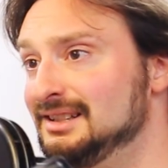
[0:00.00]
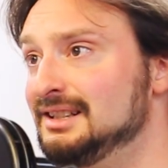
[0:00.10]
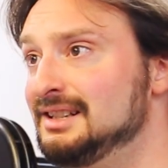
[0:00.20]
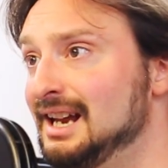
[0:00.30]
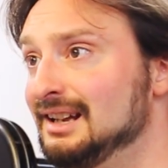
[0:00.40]

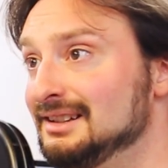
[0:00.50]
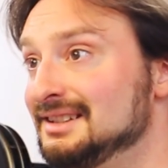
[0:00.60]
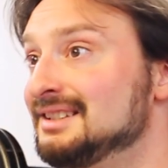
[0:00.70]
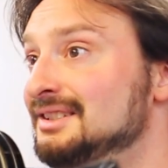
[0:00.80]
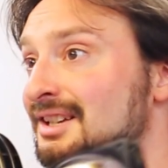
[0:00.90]

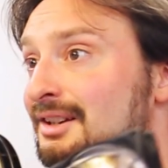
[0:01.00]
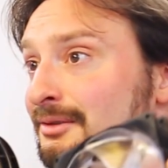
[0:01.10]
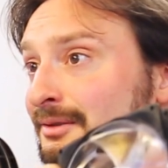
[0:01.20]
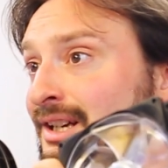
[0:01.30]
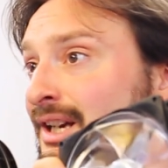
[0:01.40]
details.
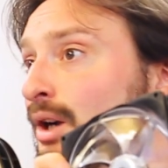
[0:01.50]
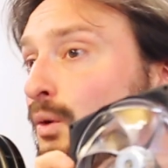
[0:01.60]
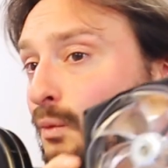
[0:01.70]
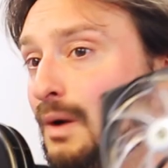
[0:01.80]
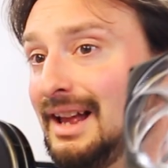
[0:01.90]
So,
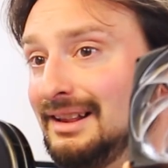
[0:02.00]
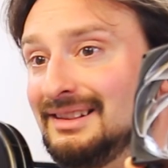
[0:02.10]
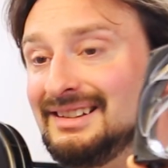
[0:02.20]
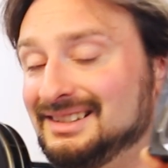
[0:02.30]
well,